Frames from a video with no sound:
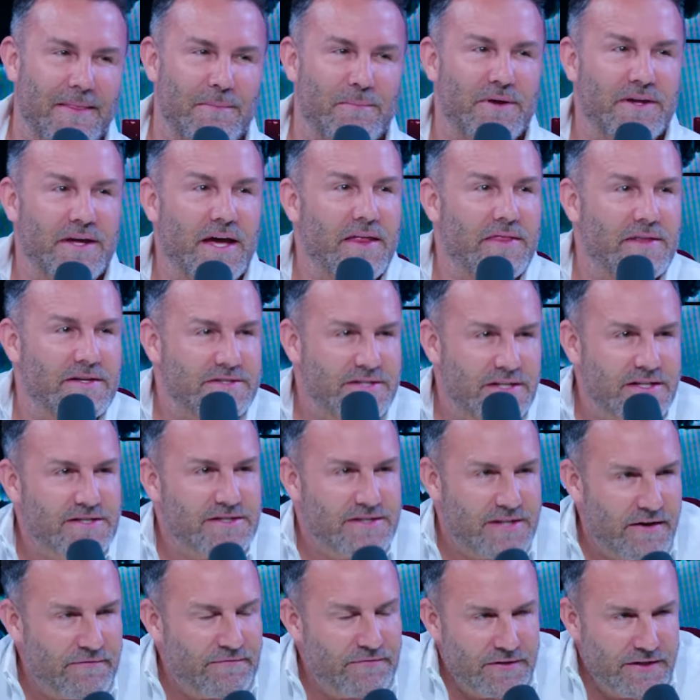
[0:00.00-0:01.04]
But yeah, this
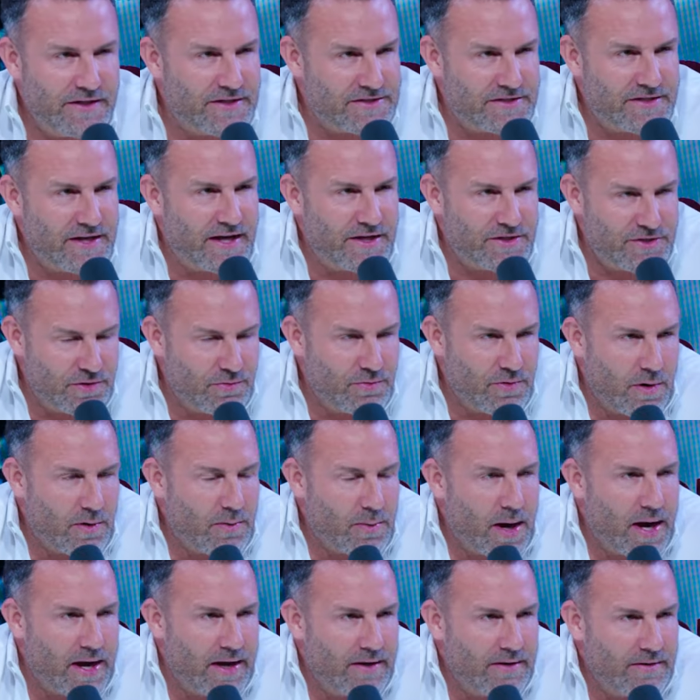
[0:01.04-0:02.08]
is definitely a stage. You are
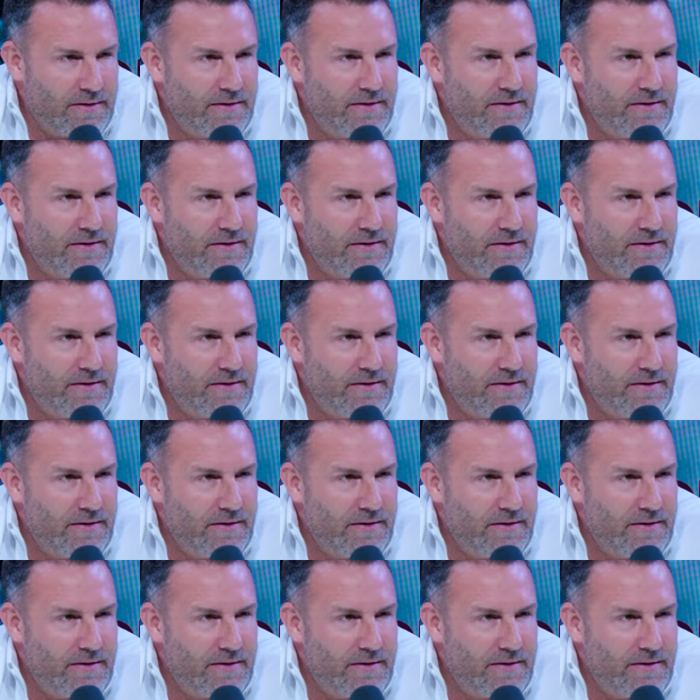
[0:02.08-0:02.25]
right.